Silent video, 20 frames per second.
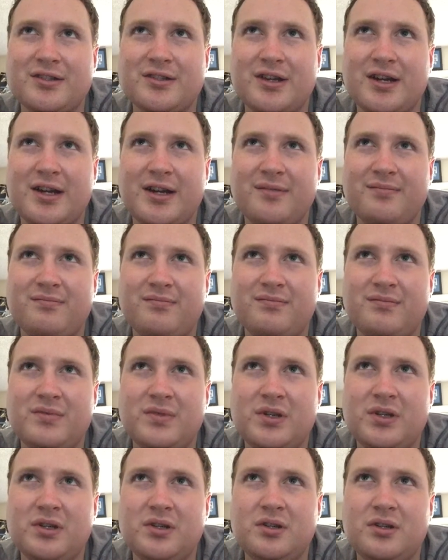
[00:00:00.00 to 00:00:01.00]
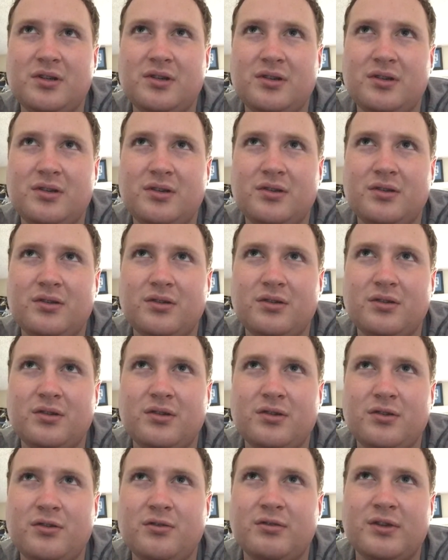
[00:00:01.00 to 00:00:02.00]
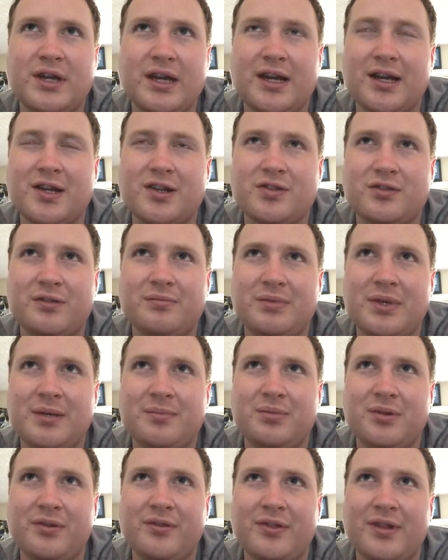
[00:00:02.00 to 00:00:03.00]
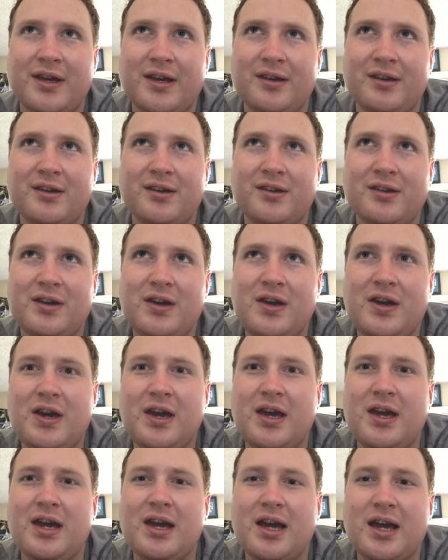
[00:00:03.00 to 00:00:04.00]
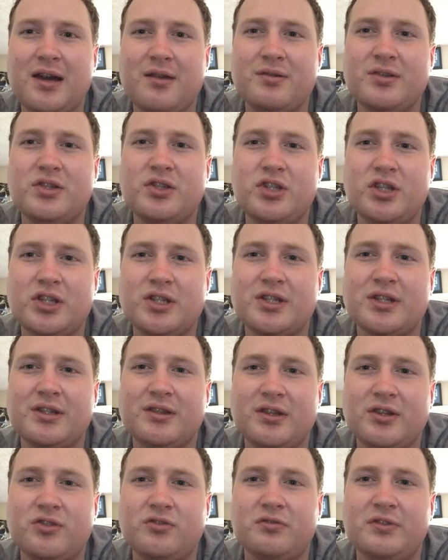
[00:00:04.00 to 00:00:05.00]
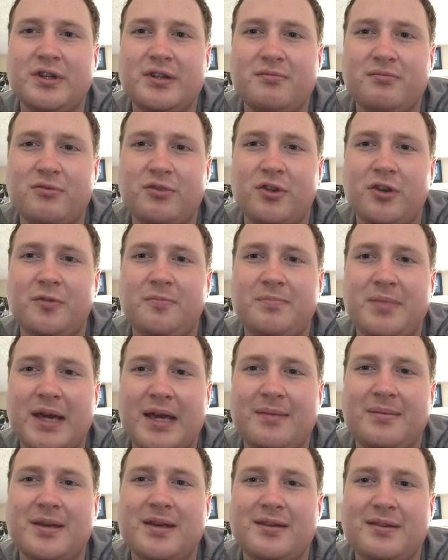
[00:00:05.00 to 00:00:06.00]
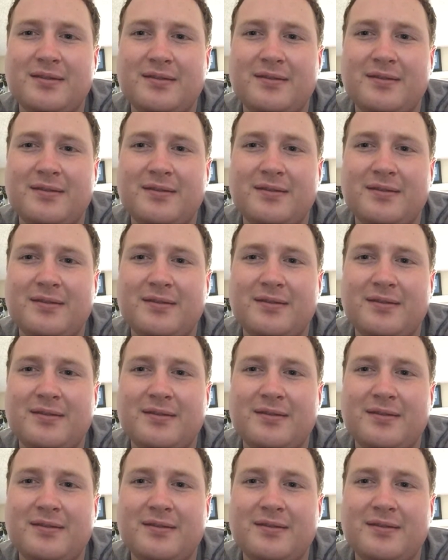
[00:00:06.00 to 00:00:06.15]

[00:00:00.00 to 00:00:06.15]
thought, who cares what people think? I was just in the dream world, baby.